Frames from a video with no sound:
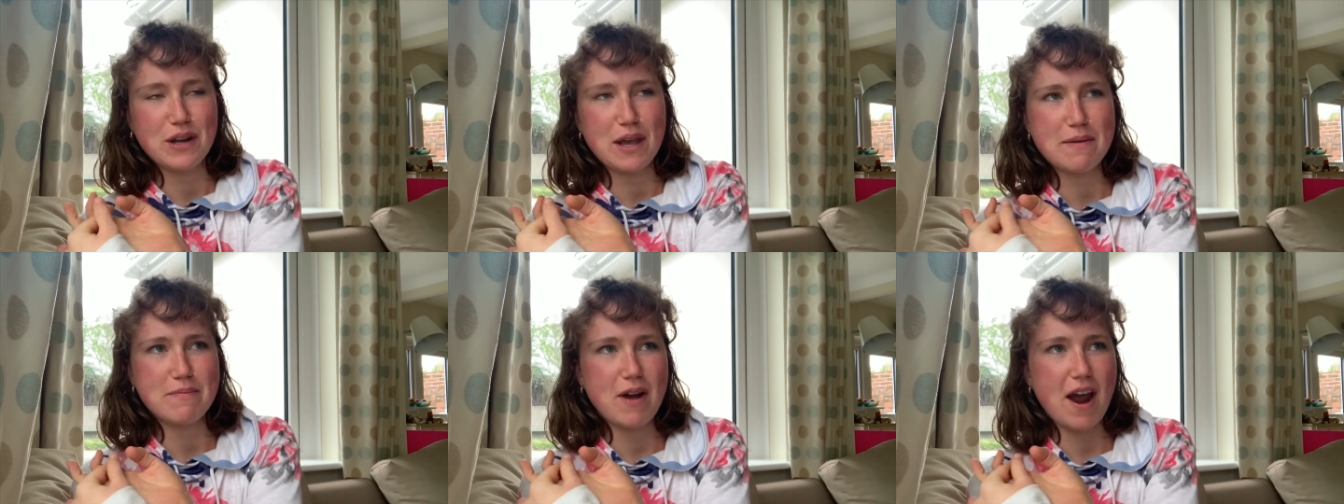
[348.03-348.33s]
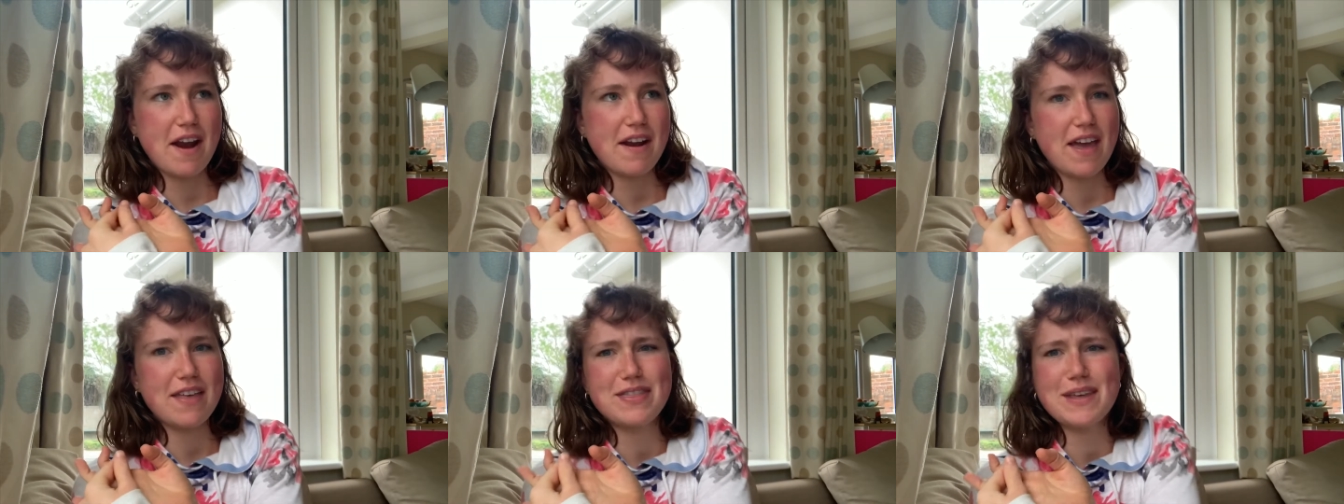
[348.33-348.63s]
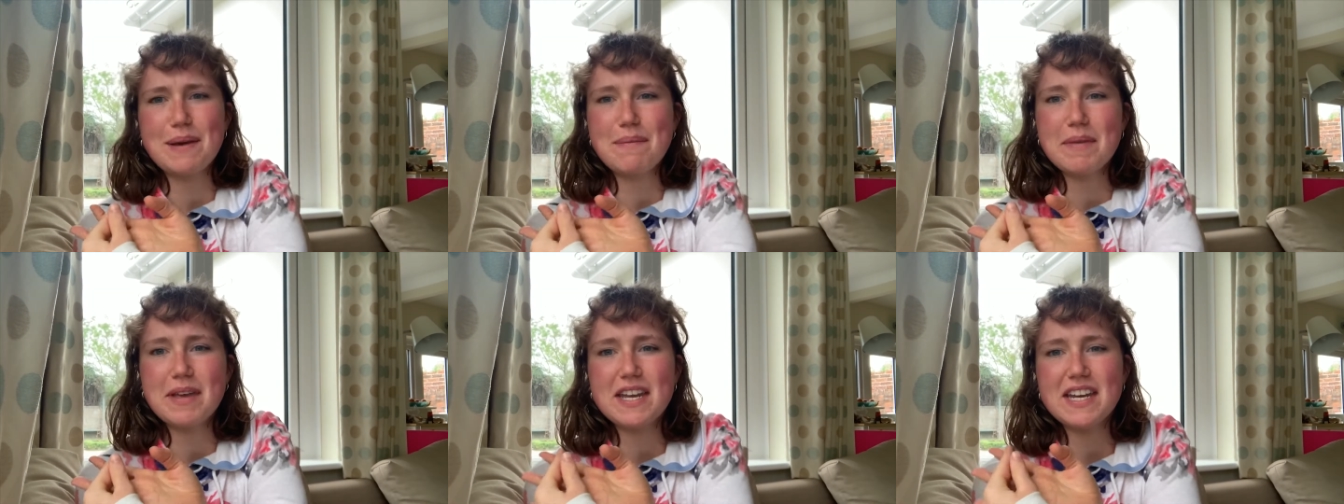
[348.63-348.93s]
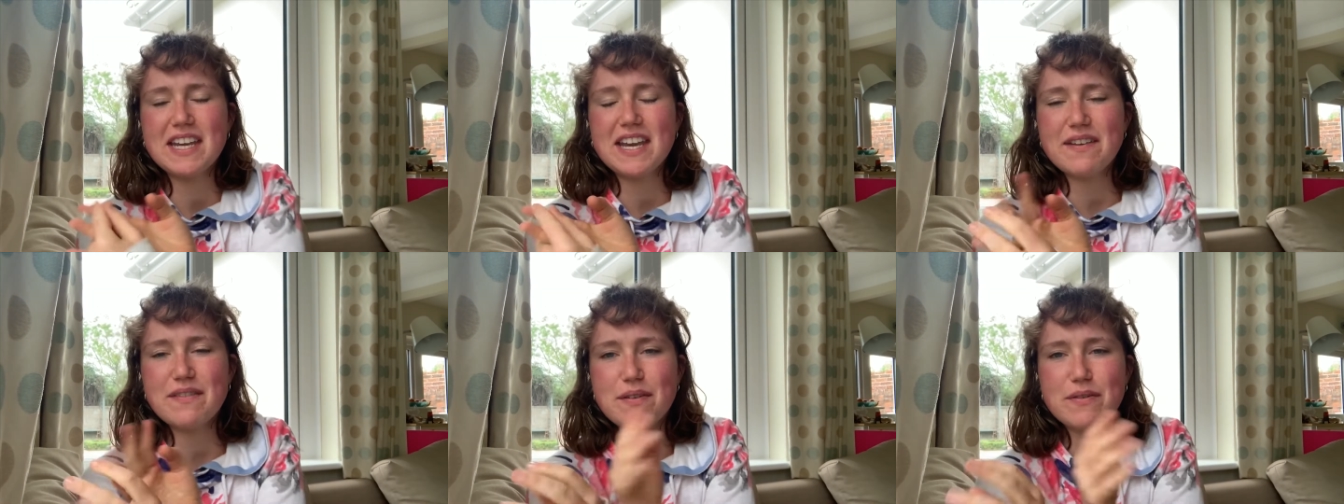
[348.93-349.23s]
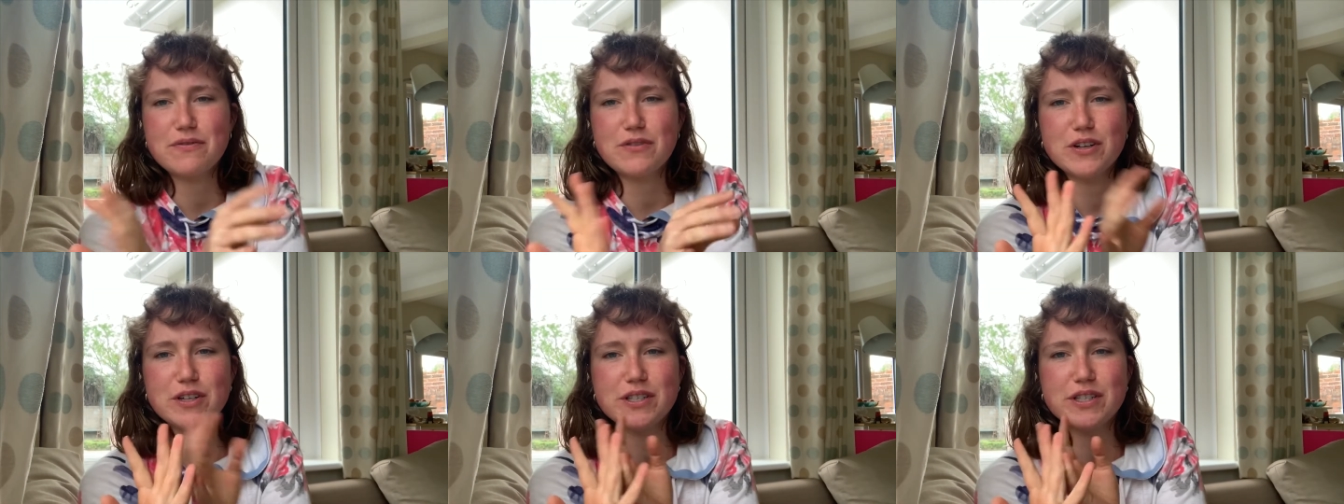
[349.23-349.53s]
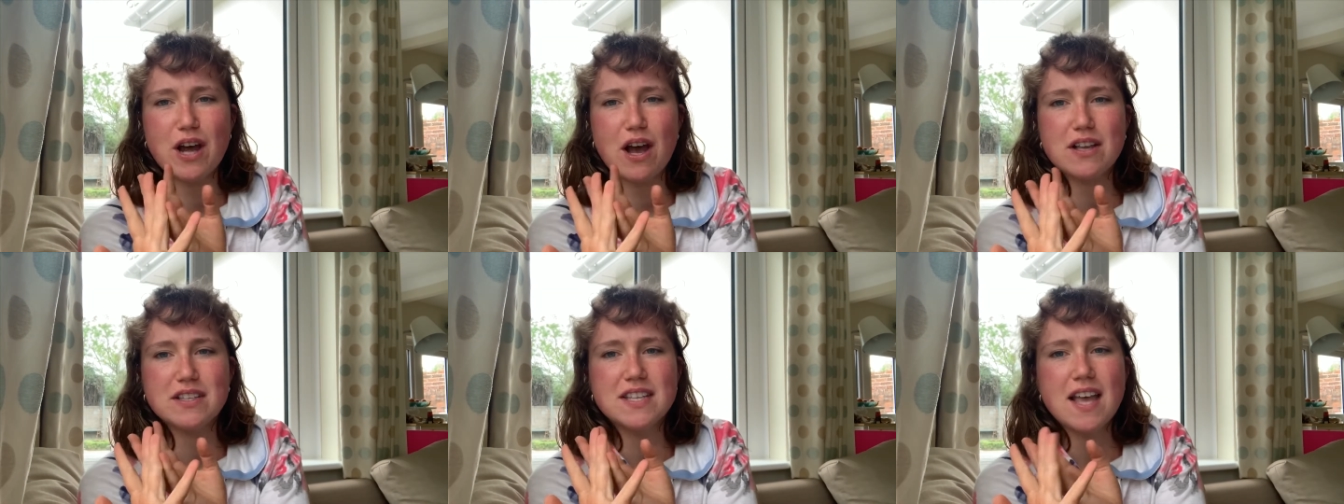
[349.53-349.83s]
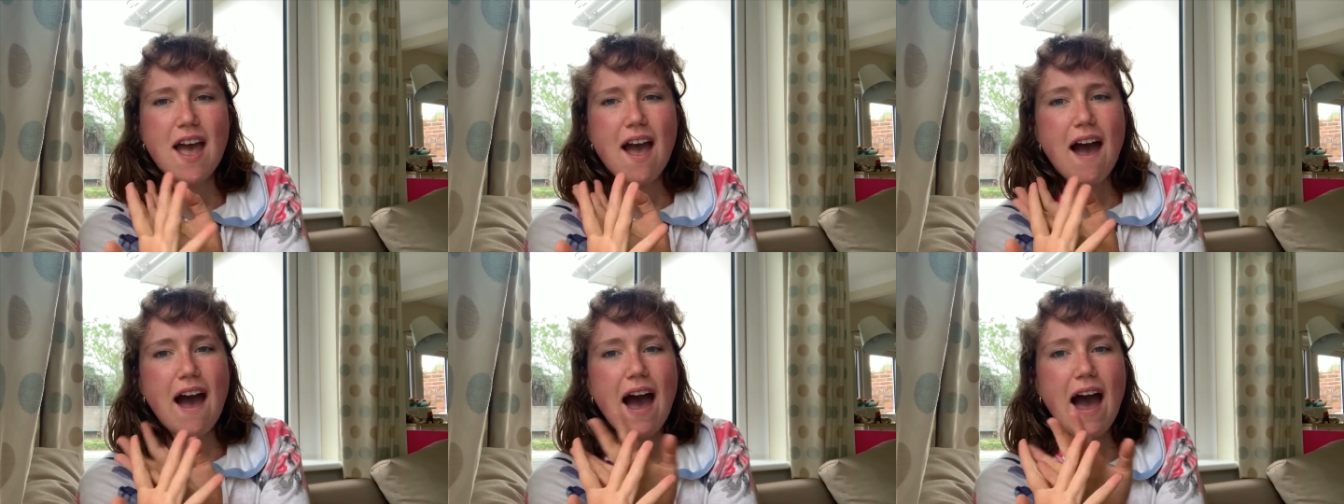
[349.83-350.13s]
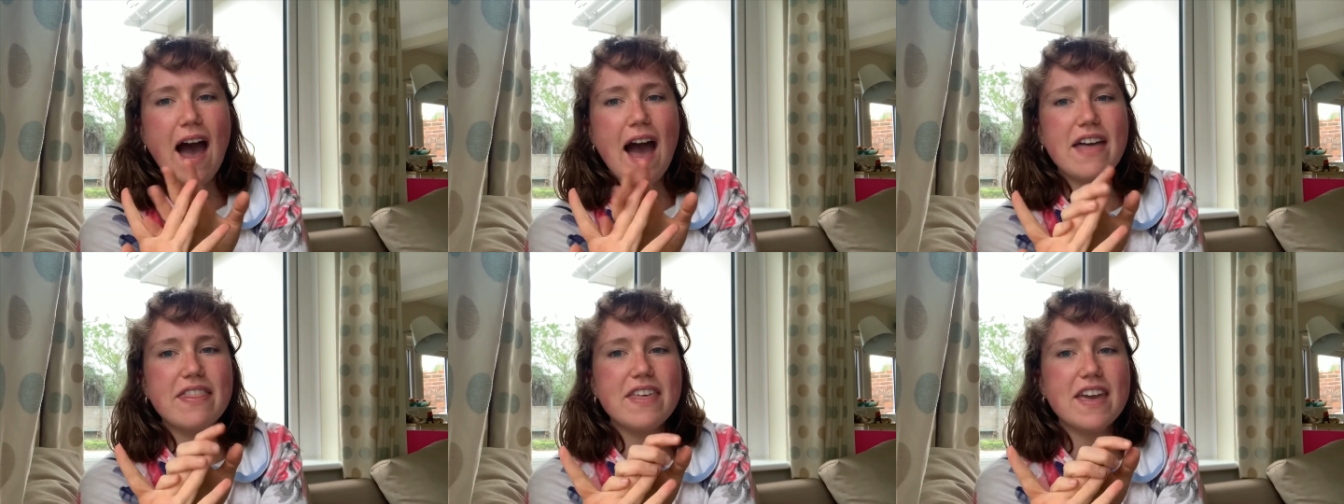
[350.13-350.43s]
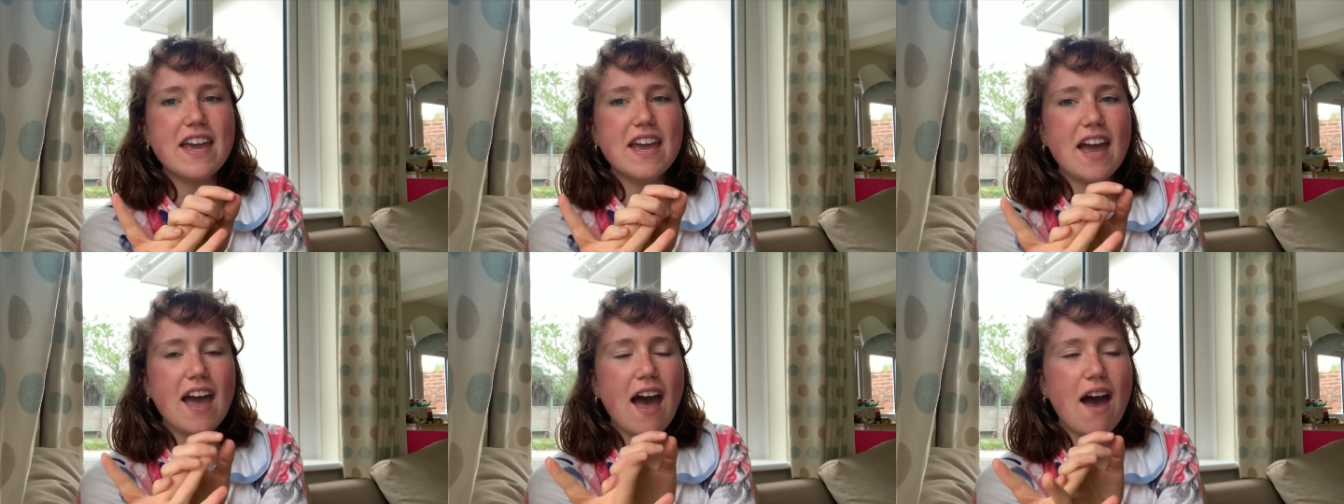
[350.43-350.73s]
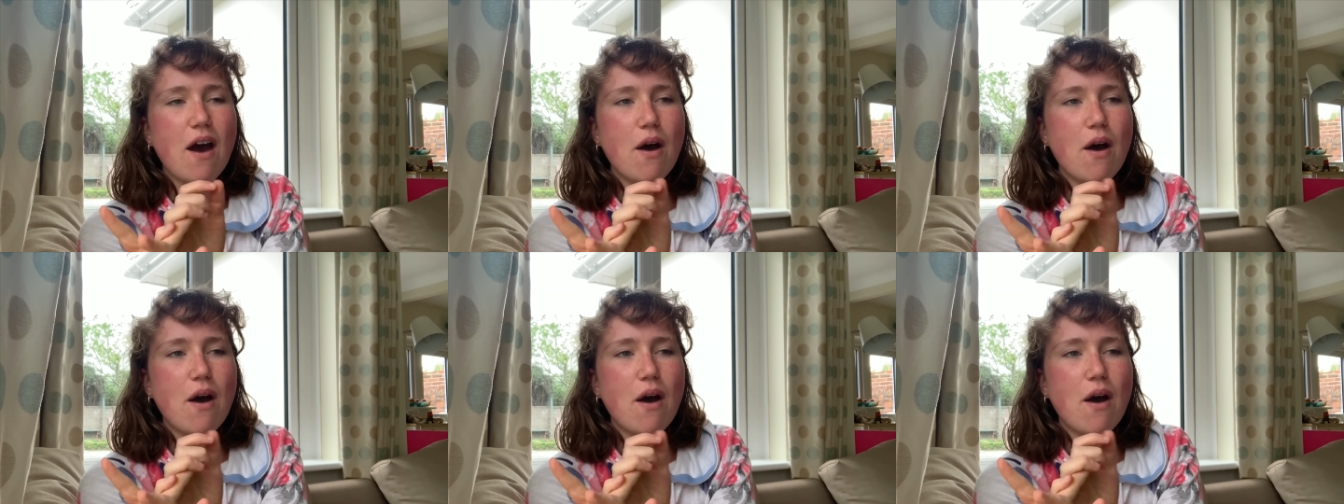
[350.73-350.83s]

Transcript: Brown. I think I'm gonna give it 4 stars. I think,